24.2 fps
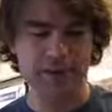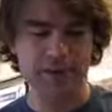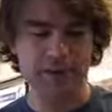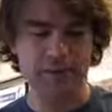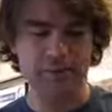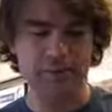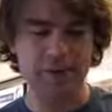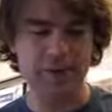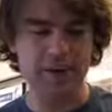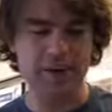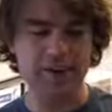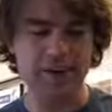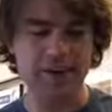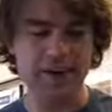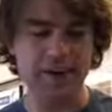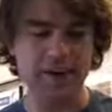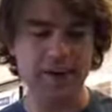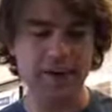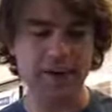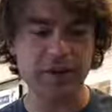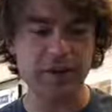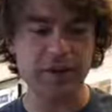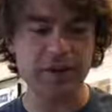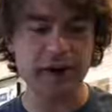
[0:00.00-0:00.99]
Breese
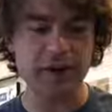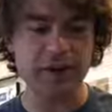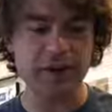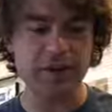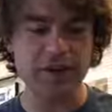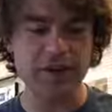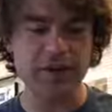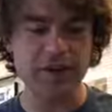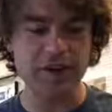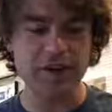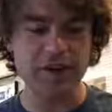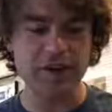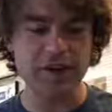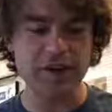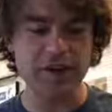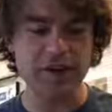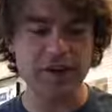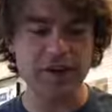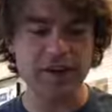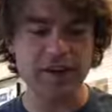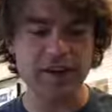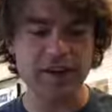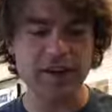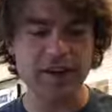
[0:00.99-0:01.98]
said the rudder, 4
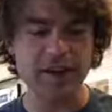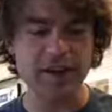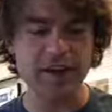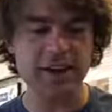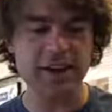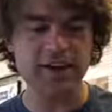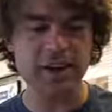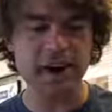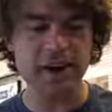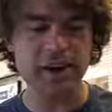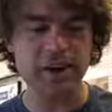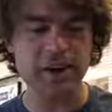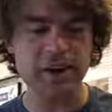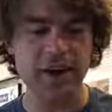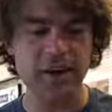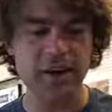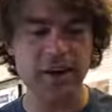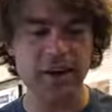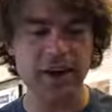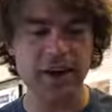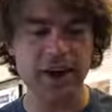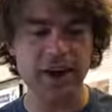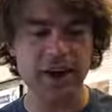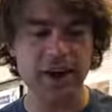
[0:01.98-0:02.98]
inches thick and tapered at
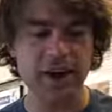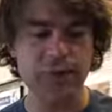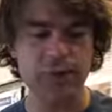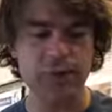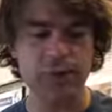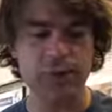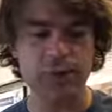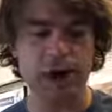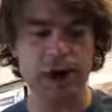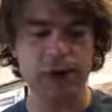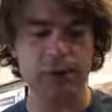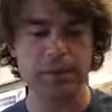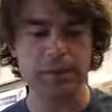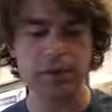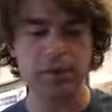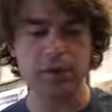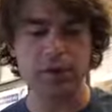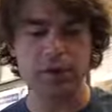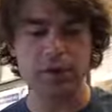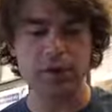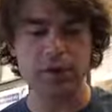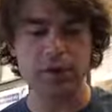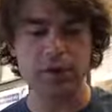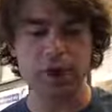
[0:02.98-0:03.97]
one end, was probably
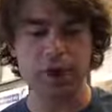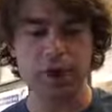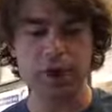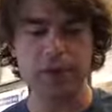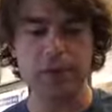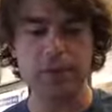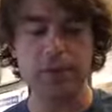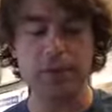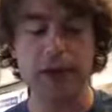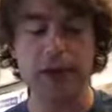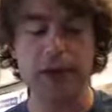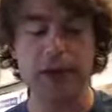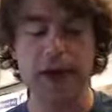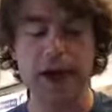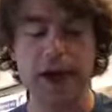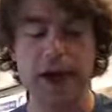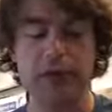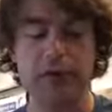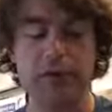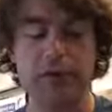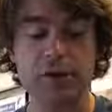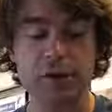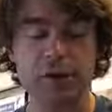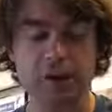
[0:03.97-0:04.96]
double-coated with
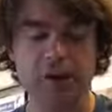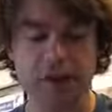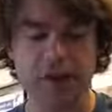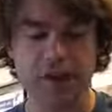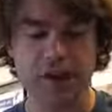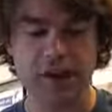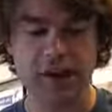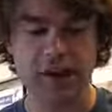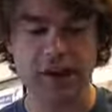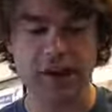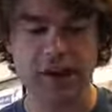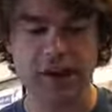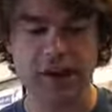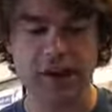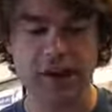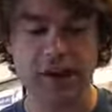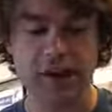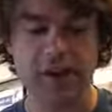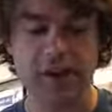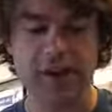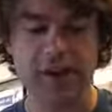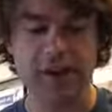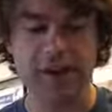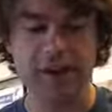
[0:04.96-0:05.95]
lead for protection.
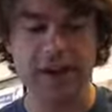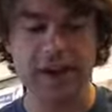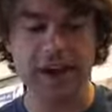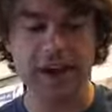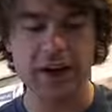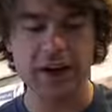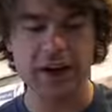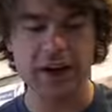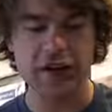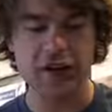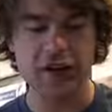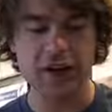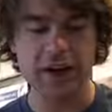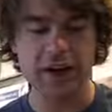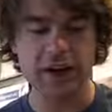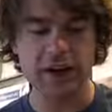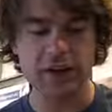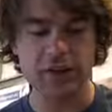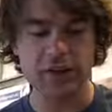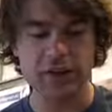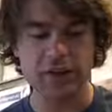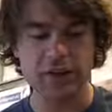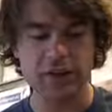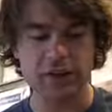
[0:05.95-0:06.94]
The nail sheeting
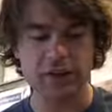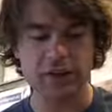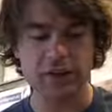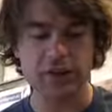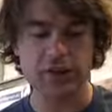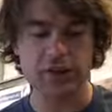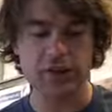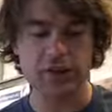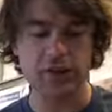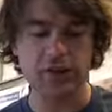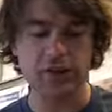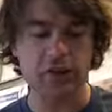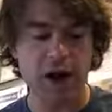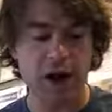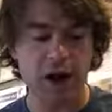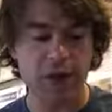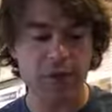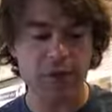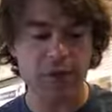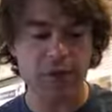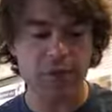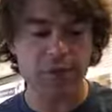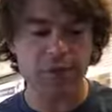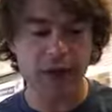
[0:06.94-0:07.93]
and
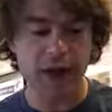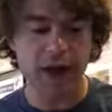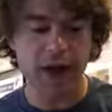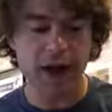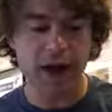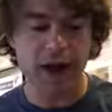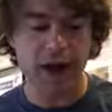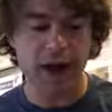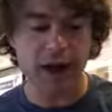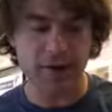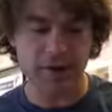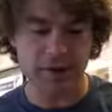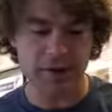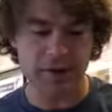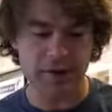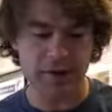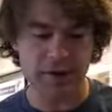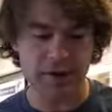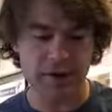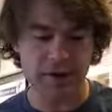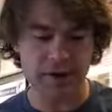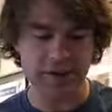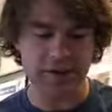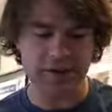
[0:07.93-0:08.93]
straps were made of copper,
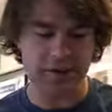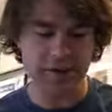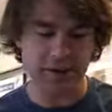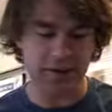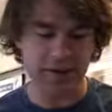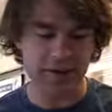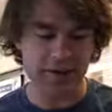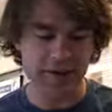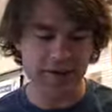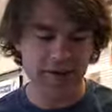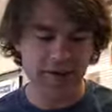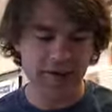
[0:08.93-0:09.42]
he said.